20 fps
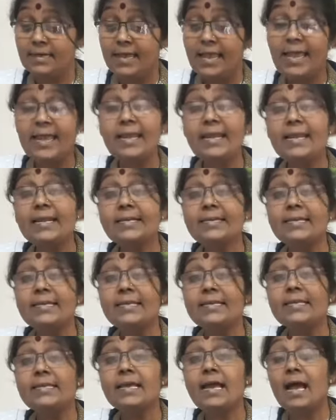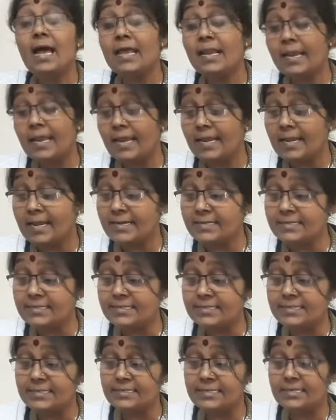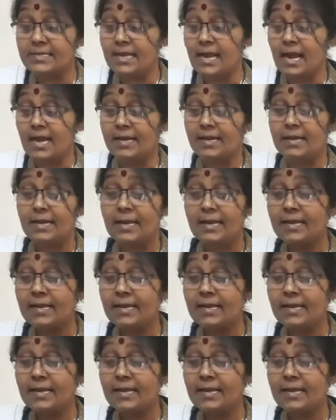Later, latter.